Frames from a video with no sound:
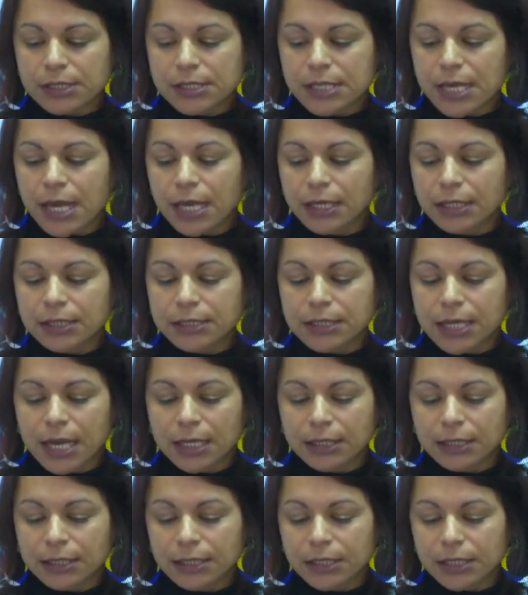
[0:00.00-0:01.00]
Diana
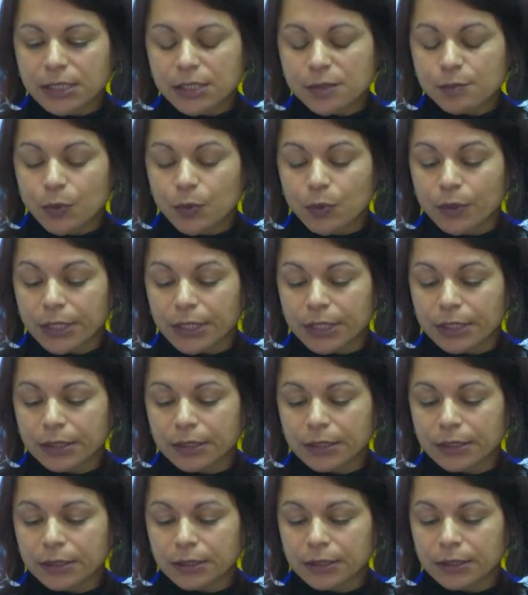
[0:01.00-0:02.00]
died the next morning.
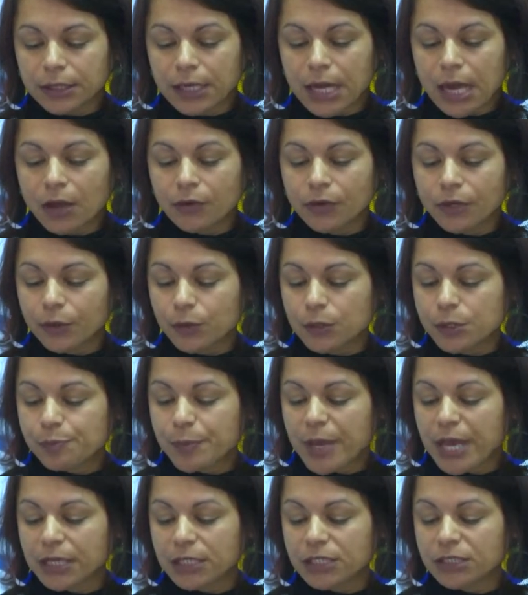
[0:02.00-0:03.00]
Laurich was
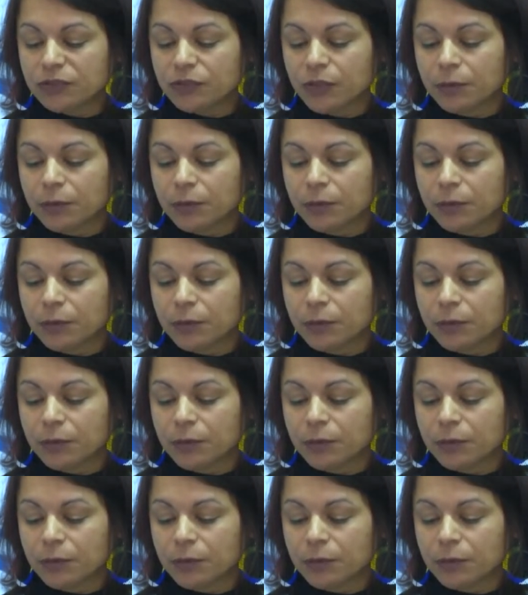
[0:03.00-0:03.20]
banished